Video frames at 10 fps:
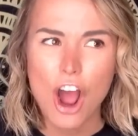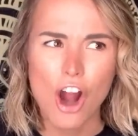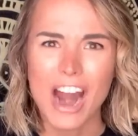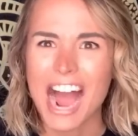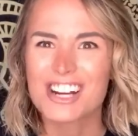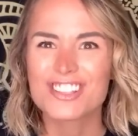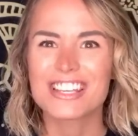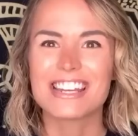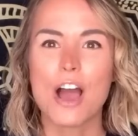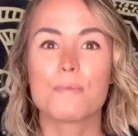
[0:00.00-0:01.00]
are
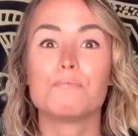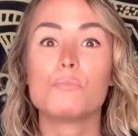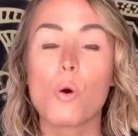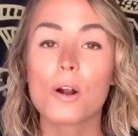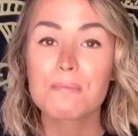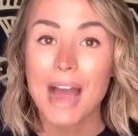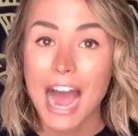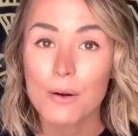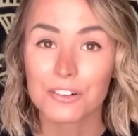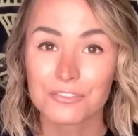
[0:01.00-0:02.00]
actually now more
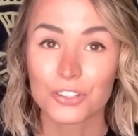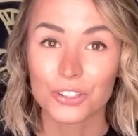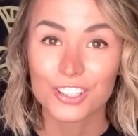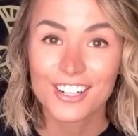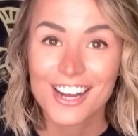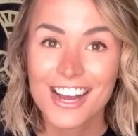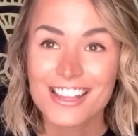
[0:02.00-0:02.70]
powerful